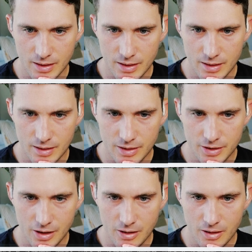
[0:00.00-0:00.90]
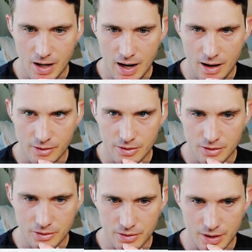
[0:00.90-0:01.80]
to show how to
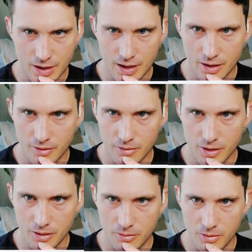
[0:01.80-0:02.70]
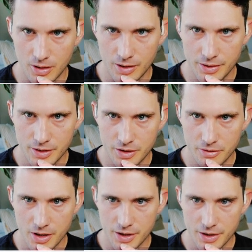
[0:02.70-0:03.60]
use it in a real world
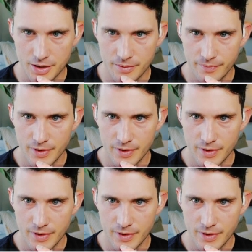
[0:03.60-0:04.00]
situation.